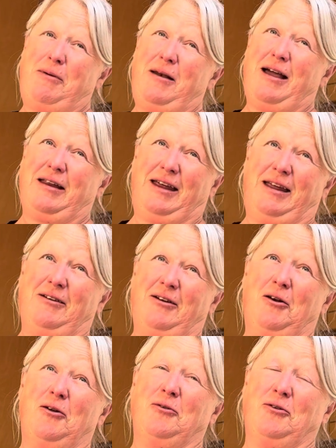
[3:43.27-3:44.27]
planning a
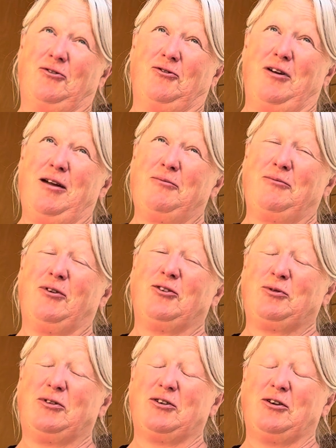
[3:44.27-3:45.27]
longer trip, which we
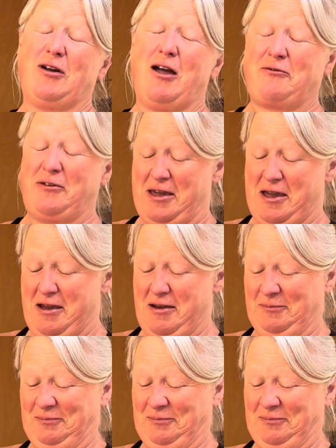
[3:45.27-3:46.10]
do every year,